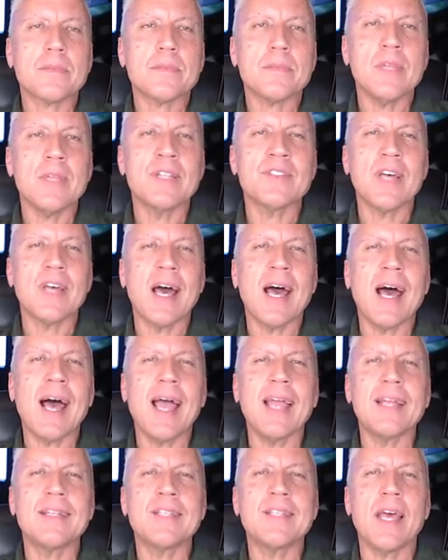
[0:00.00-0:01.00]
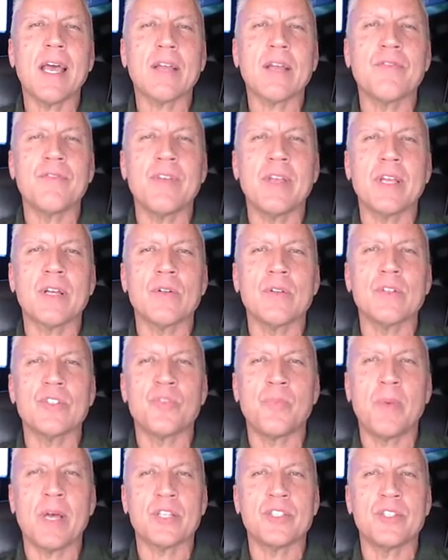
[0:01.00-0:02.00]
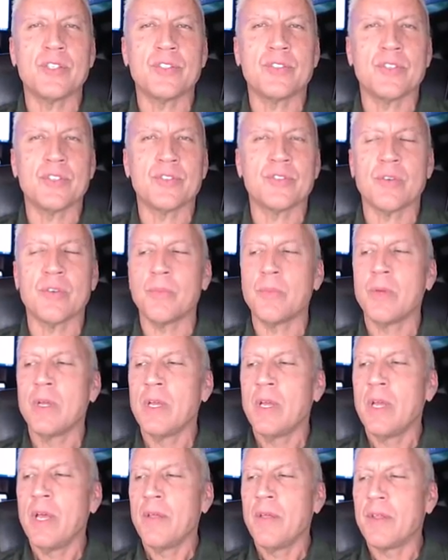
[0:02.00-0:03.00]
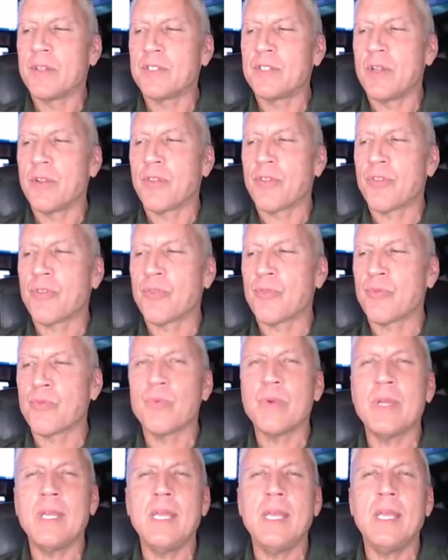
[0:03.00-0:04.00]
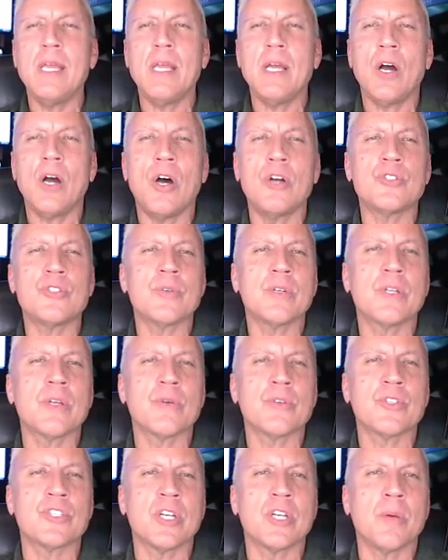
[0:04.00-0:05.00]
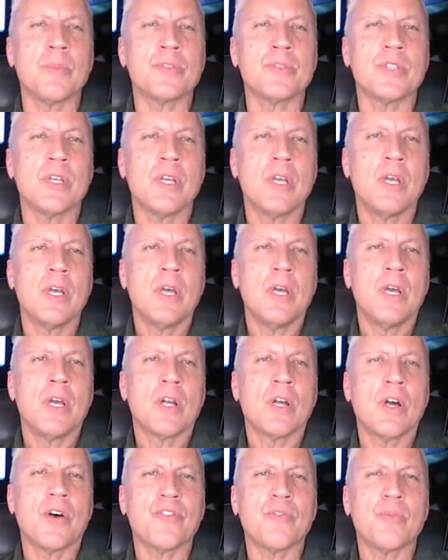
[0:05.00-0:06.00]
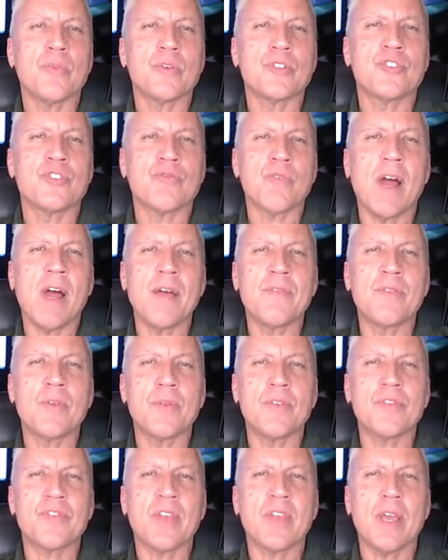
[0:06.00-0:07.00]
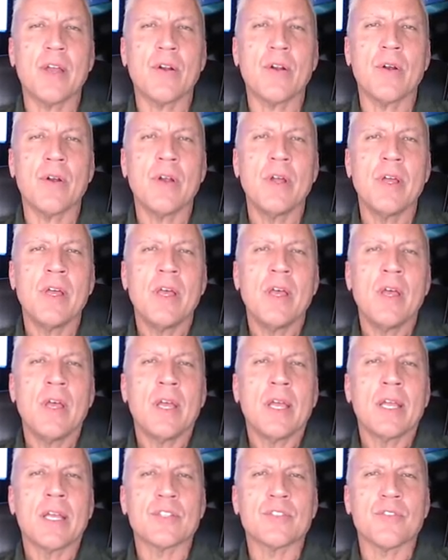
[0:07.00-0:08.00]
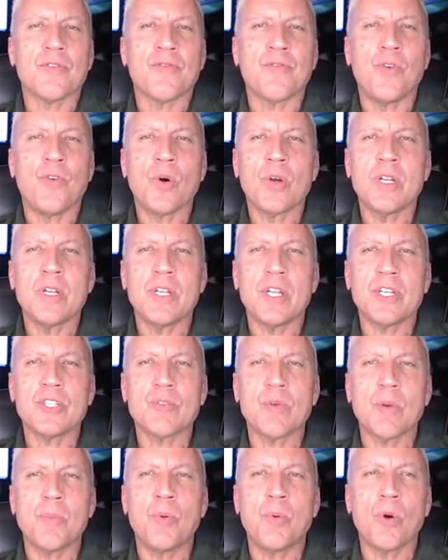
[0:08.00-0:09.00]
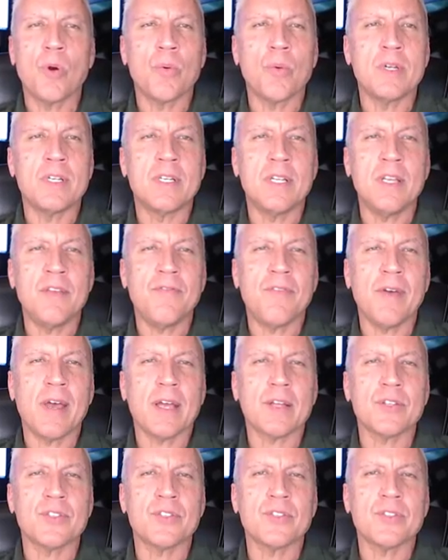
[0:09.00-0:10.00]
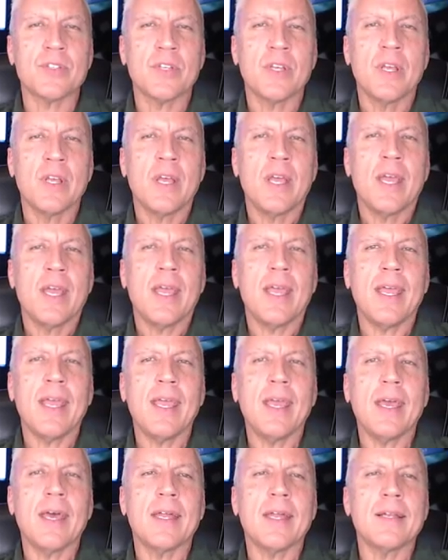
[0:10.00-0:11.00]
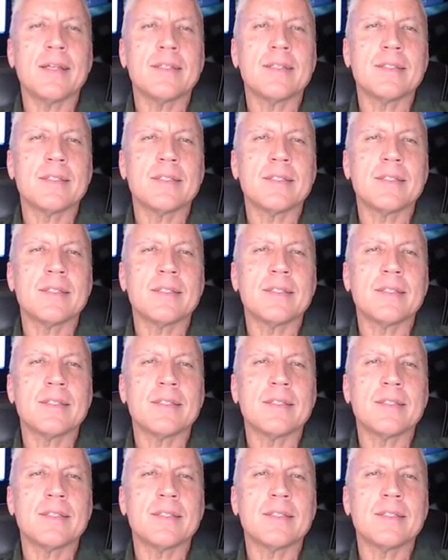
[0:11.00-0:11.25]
it's a high-tech vehicle inspection system that's in 300 dealerships. Customers drive through the scanner, gets a full condition report with defects, and